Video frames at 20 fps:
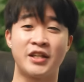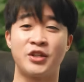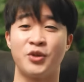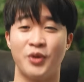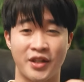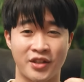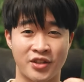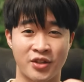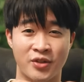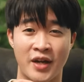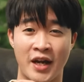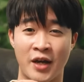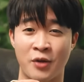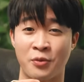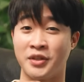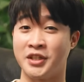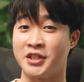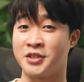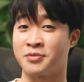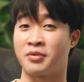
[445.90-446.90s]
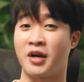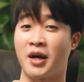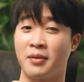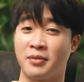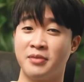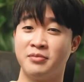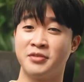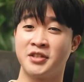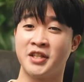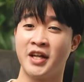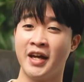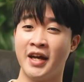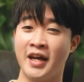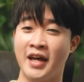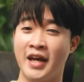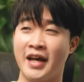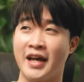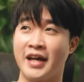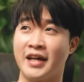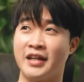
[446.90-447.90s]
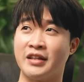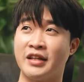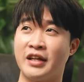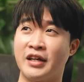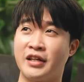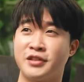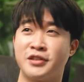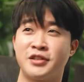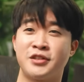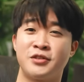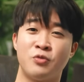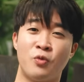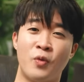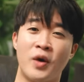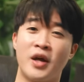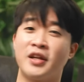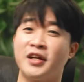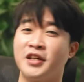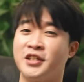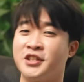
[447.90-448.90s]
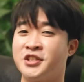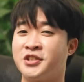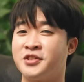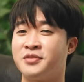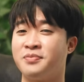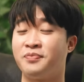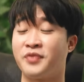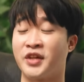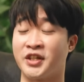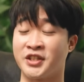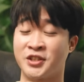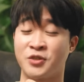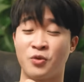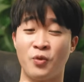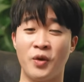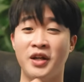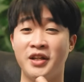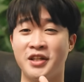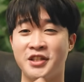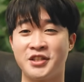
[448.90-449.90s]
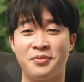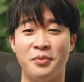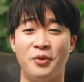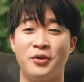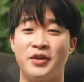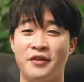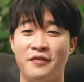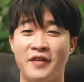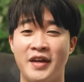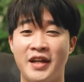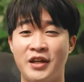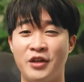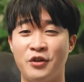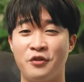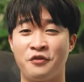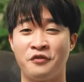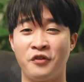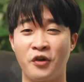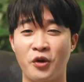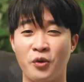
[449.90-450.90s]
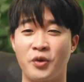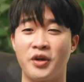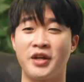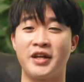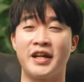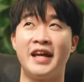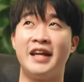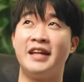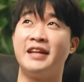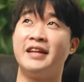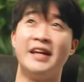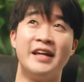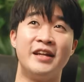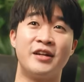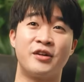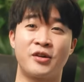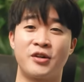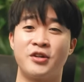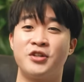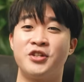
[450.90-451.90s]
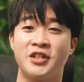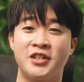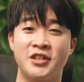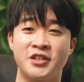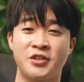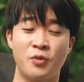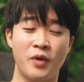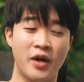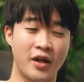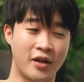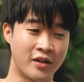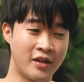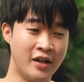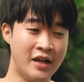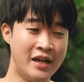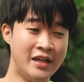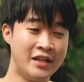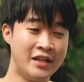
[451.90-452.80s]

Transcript: let you interact with these problems, and as well as motivating you forward and encouraging as well,